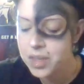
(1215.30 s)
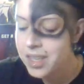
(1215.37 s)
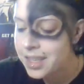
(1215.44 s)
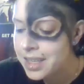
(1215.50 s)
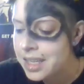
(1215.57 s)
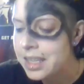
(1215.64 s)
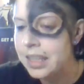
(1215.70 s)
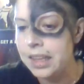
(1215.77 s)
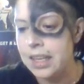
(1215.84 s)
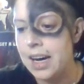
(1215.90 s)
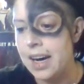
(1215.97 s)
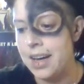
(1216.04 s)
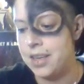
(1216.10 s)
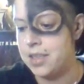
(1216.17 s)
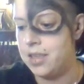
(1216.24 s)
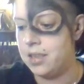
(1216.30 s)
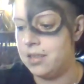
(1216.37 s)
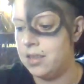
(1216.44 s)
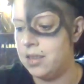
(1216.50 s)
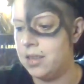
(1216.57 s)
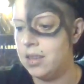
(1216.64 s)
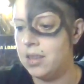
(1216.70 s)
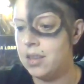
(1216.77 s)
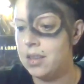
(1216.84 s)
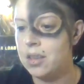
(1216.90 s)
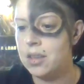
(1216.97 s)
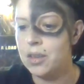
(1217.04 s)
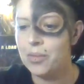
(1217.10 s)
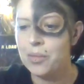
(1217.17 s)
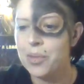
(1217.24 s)
need that.
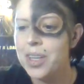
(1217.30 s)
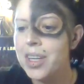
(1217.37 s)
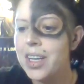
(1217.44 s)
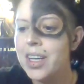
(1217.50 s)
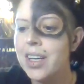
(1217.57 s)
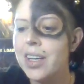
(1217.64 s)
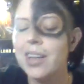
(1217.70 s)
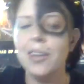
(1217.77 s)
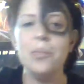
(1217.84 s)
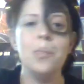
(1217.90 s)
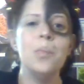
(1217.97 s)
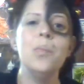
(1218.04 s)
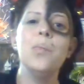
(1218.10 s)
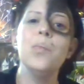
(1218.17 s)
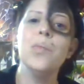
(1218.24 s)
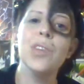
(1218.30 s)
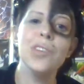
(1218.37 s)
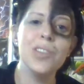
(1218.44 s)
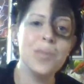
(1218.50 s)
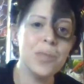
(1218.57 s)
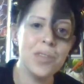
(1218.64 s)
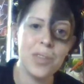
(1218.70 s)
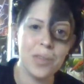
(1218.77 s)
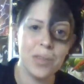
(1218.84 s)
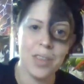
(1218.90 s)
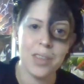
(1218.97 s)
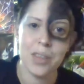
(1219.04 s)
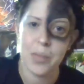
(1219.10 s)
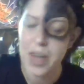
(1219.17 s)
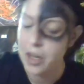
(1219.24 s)
We need multiple
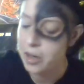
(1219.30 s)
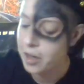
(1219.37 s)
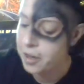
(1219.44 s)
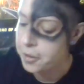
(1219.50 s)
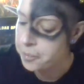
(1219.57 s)
stories about her,